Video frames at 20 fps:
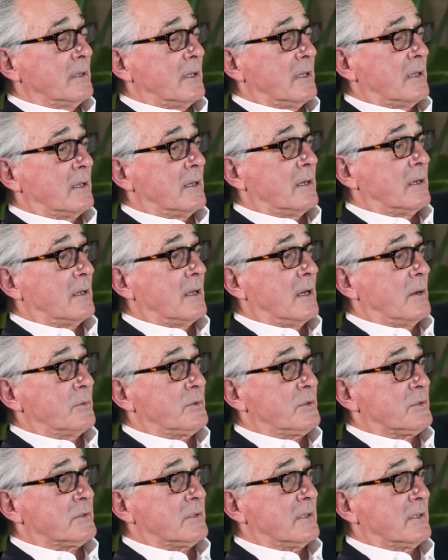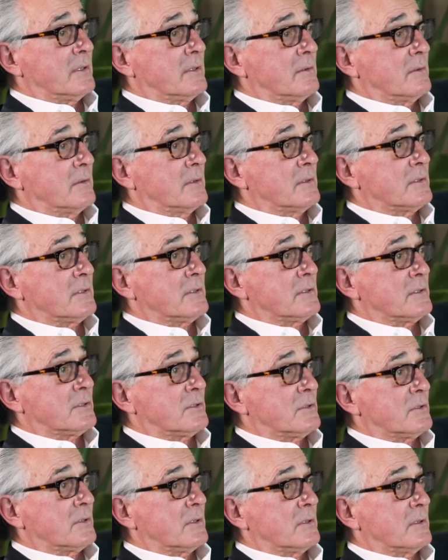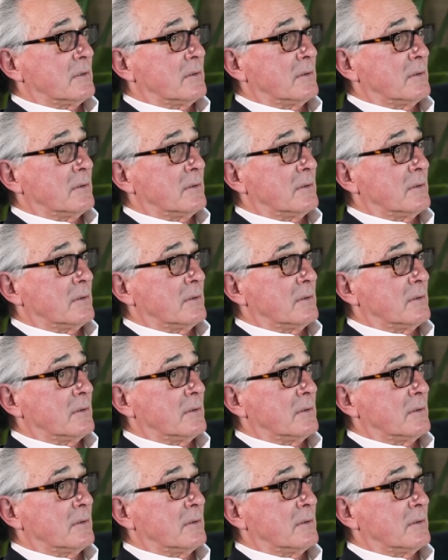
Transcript: and I would just say, "This is,